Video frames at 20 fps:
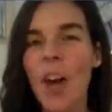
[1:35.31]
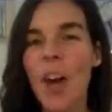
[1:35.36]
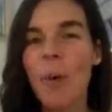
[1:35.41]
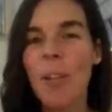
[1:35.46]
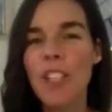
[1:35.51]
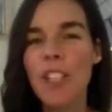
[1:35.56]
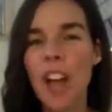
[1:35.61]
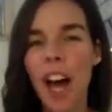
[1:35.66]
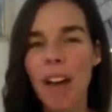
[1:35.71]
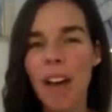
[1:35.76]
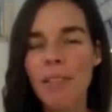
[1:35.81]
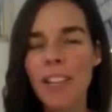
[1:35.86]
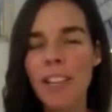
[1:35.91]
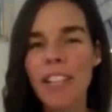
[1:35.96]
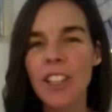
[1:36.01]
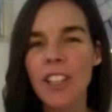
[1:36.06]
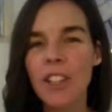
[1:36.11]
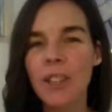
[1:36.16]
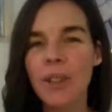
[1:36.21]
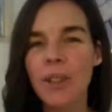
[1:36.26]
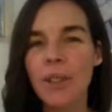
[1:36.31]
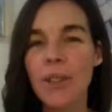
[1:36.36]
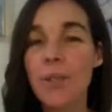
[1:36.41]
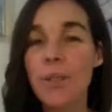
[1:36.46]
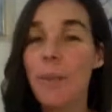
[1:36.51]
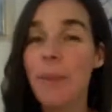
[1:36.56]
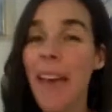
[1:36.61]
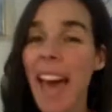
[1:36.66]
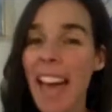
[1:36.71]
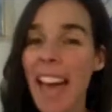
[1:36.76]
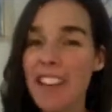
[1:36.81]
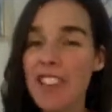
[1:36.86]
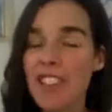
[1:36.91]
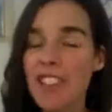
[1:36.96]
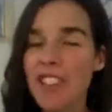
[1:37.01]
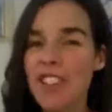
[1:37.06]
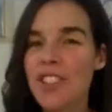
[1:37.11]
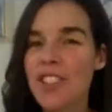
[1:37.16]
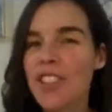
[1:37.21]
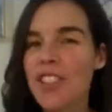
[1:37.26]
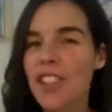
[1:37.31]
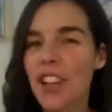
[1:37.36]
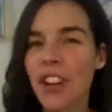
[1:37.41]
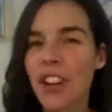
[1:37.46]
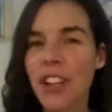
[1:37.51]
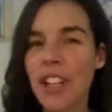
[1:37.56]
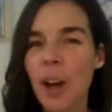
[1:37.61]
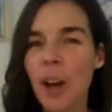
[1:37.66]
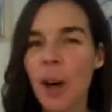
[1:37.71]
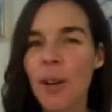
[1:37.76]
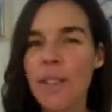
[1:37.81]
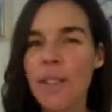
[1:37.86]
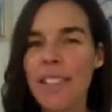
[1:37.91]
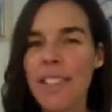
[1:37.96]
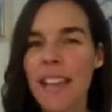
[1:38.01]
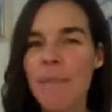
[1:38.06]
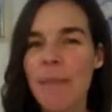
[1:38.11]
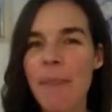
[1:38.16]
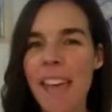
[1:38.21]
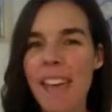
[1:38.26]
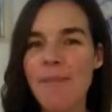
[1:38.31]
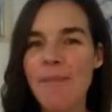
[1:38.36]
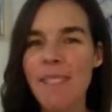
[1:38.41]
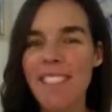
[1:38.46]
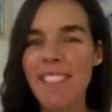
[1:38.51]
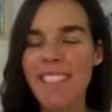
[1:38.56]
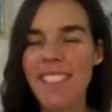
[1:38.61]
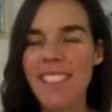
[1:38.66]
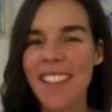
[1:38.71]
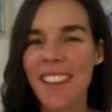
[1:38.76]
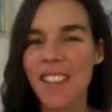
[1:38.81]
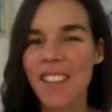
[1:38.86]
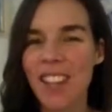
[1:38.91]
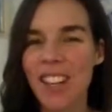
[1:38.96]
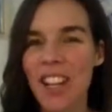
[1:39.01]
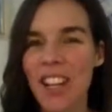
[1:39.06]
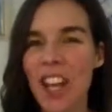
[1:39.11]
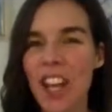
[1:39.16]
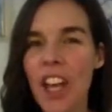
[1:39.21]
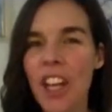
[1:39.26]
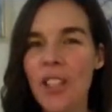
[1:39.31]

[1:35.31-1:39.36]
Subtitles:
which often includes patches to security holes that may have been discovered.